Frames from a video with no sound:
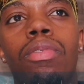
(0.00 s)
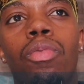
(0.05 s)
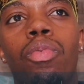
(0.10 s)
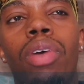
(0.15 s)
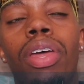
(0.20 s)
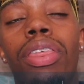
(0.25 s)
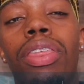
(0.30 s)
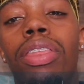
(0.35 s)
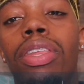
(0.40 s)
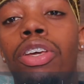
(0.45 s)

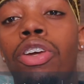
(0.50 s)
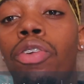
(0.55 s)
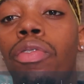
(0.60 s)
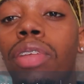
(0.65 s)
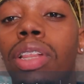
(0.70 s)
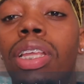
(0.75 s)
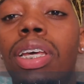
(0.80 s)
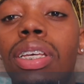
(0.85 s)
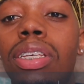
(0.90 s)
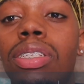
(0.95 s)
with your
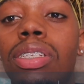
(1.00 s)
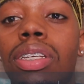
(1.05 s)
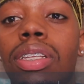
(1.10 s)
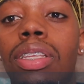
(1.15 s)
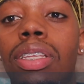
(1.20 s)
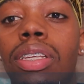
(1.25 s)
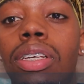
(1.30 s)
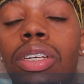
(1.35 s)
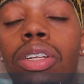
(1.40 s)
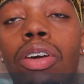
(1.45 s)

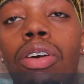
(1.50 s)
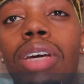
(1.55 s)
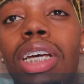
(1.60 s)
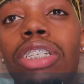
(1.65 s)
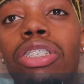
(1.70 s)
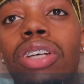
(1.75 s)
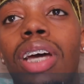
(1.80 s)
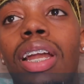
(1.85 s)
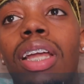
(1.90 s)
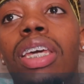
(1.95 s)
releasing you know
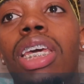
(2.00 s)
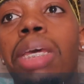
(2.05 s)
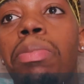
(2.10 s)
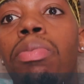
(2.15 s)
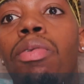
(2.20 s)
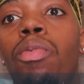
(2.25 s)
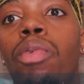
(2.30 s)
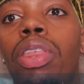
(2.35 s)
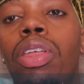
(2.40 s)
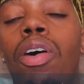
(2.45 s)
it's trying to
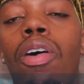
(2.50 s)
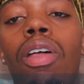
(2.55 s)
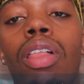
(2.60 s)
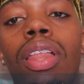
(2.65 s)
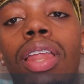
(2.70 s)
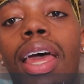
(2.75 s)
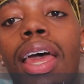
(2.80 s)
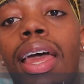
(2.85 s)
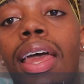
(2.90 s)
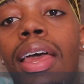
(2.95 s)
keep it with
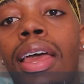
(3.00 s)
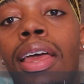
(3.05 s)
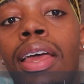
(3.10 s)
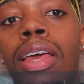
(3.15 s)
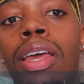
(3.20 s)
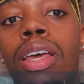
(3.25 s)
all of that